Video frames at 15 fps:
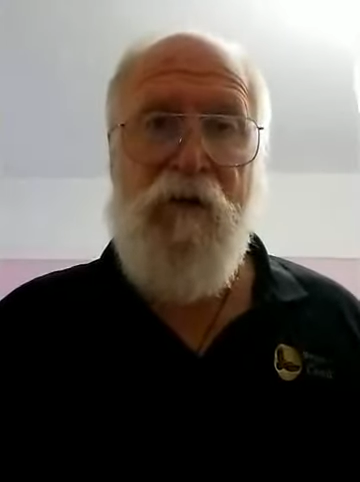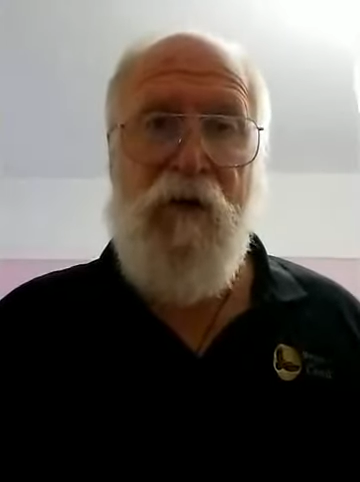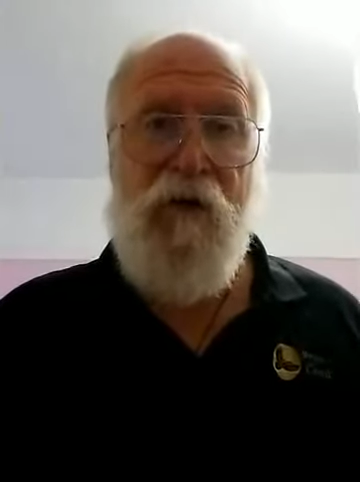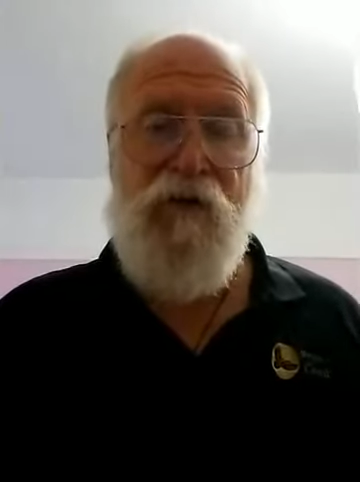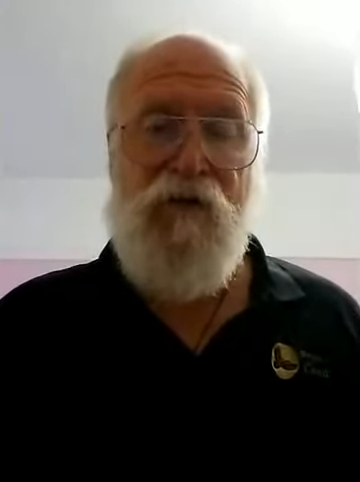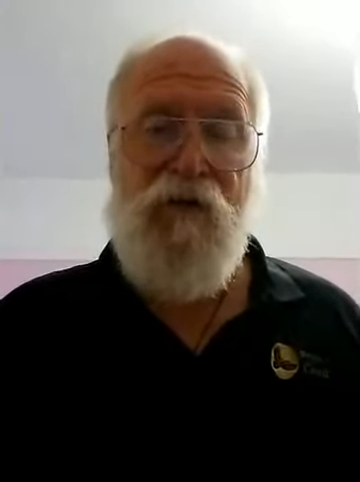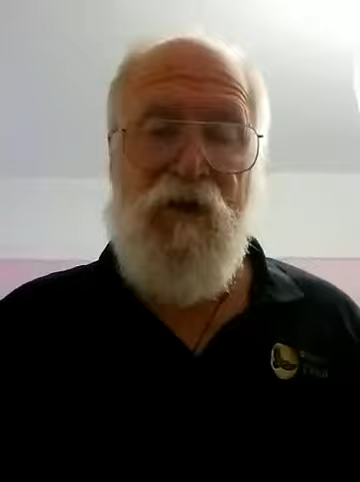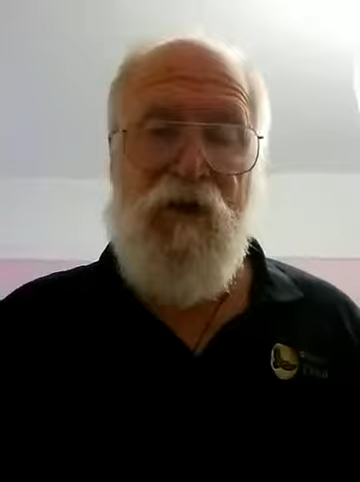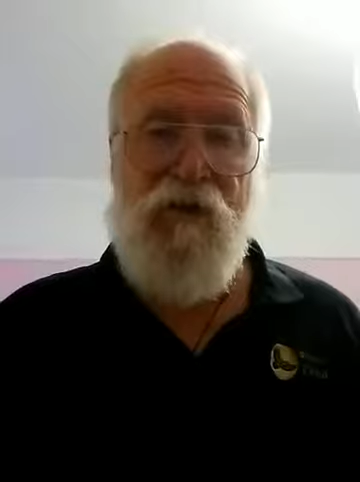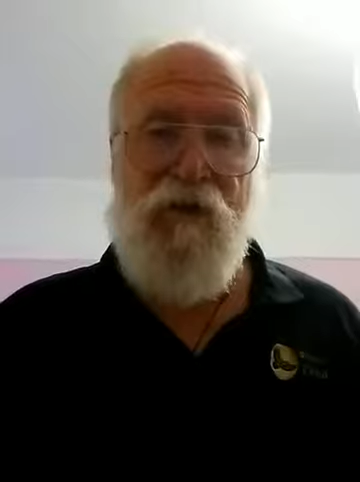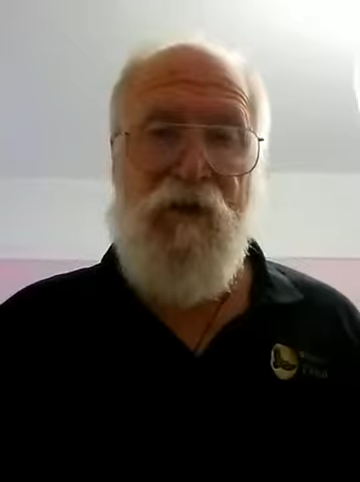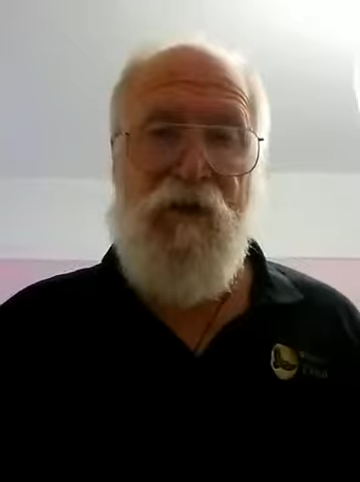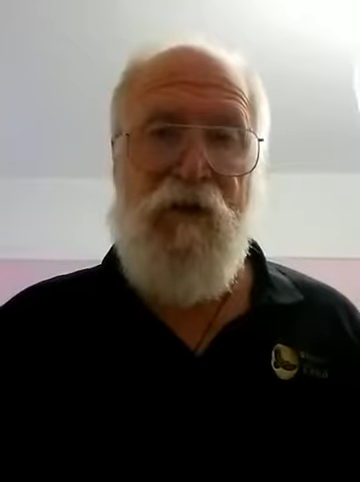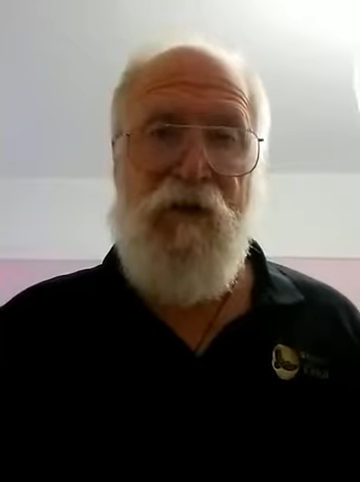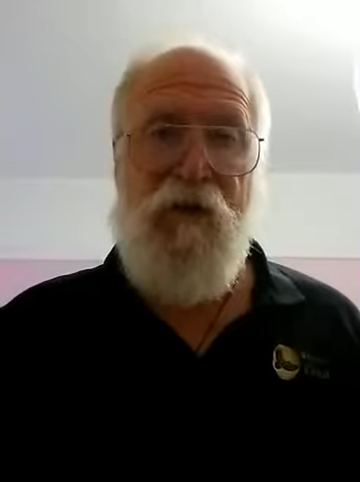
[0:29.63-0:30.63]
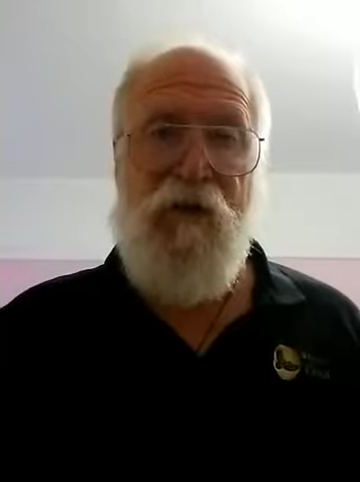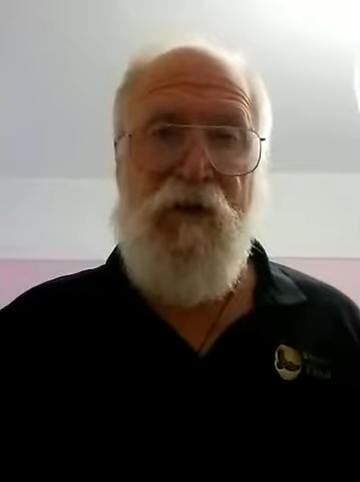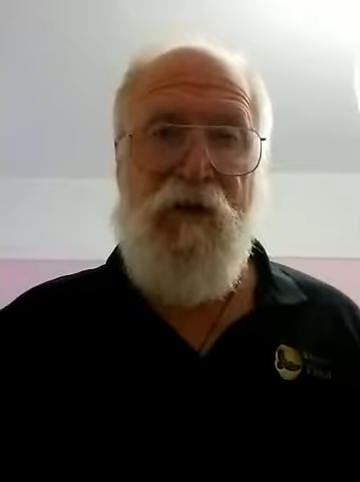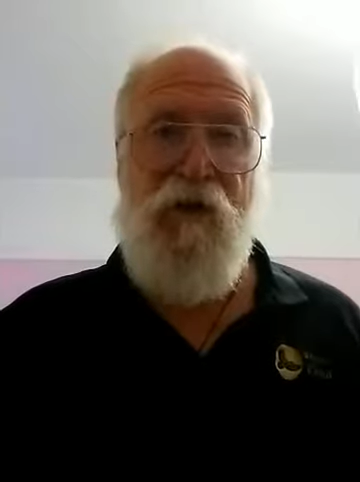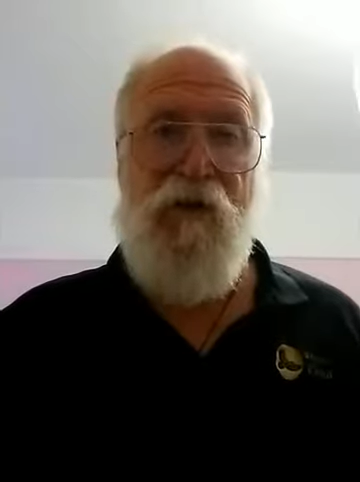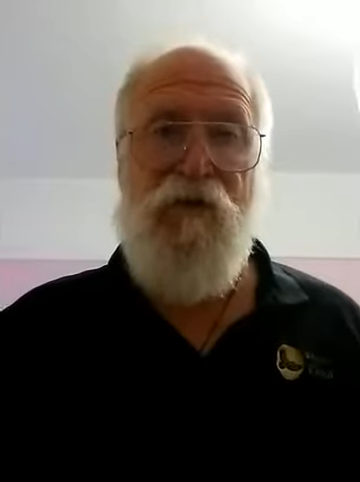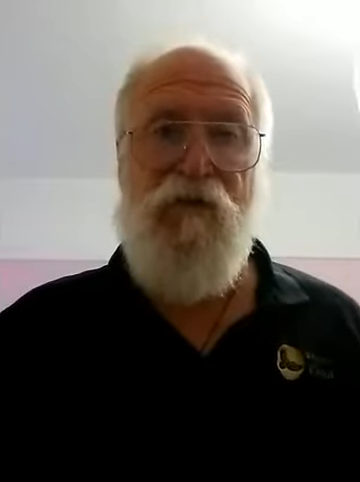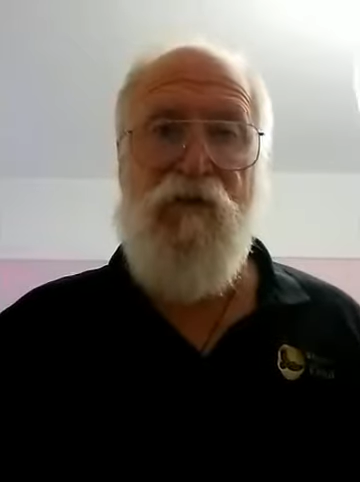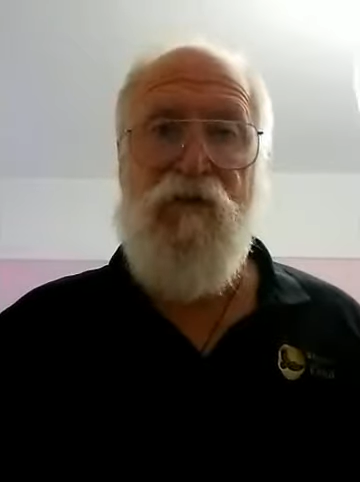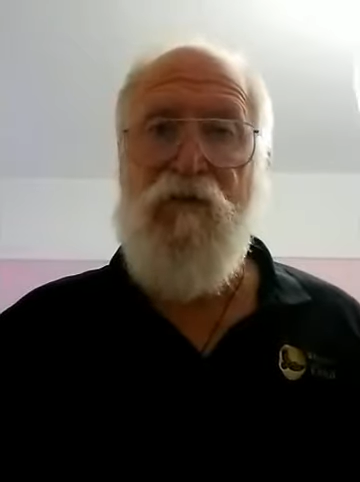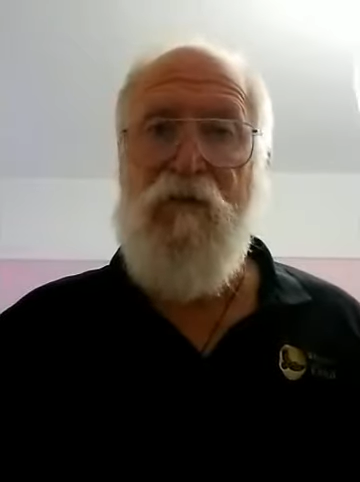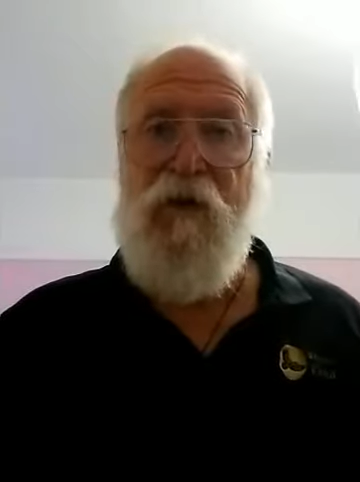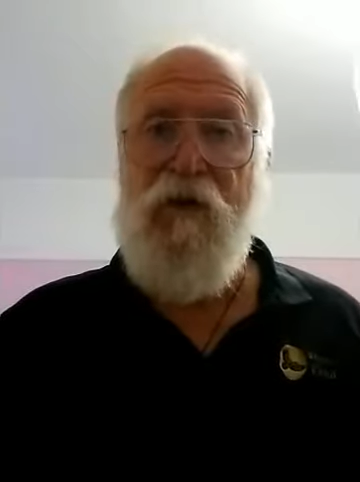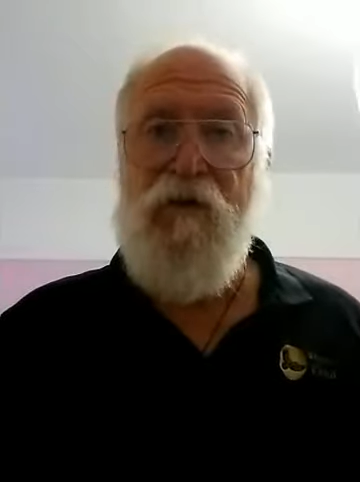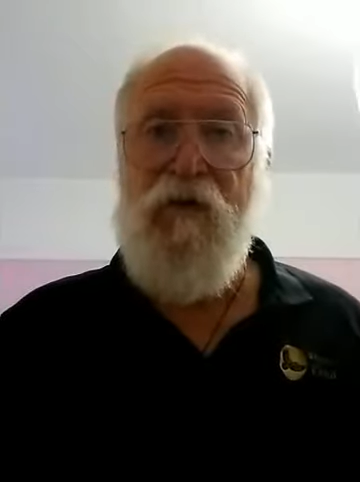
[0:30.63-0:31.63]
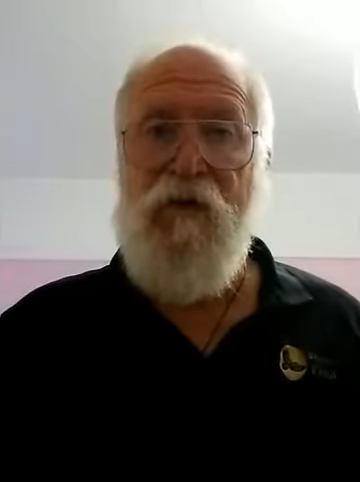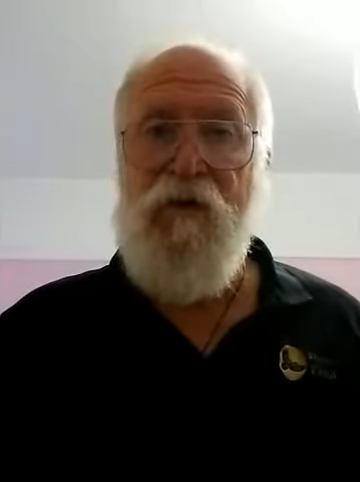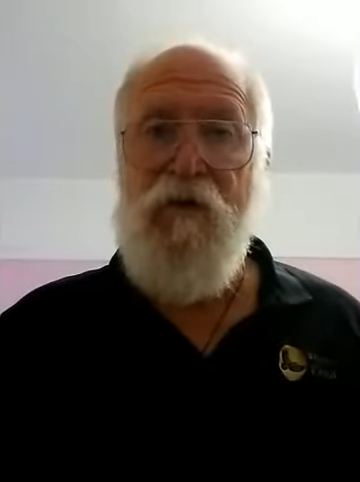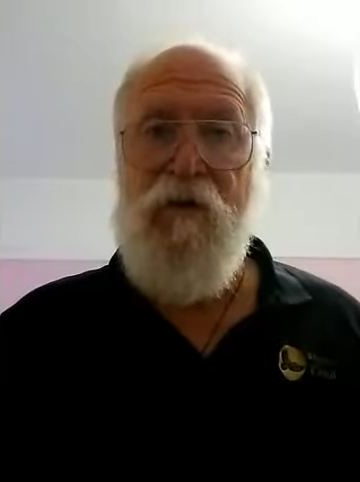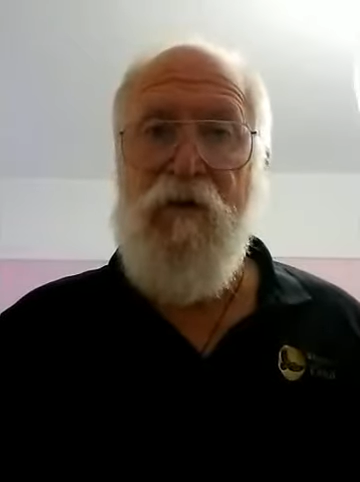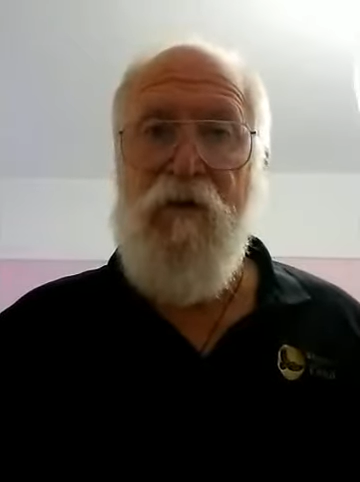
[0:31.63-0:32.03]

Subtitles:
and discussing the issues around it